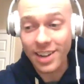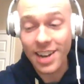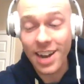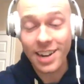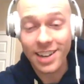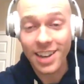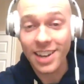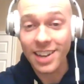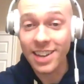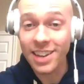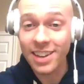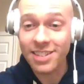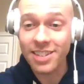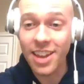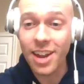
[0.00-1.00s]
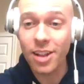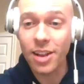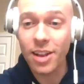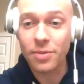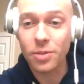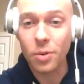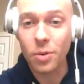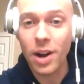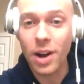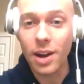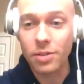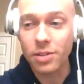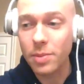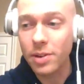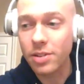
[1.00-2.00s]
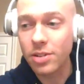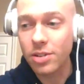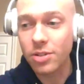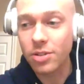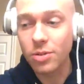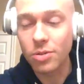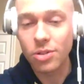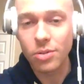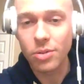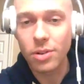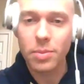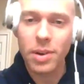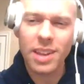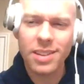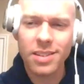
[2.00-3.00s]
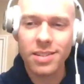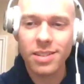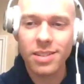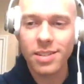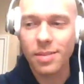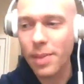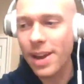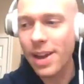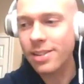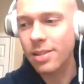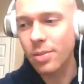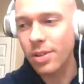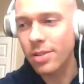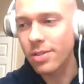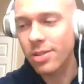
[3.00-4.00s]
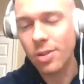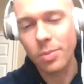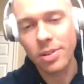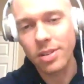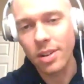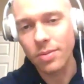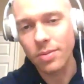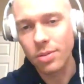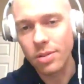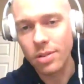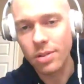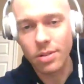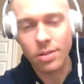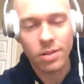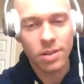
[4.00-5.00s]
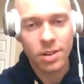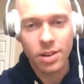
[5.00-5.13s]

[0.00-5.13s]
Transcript: It can get stale after a while, especially just doing shooting. But I think there's so much stuff you could do.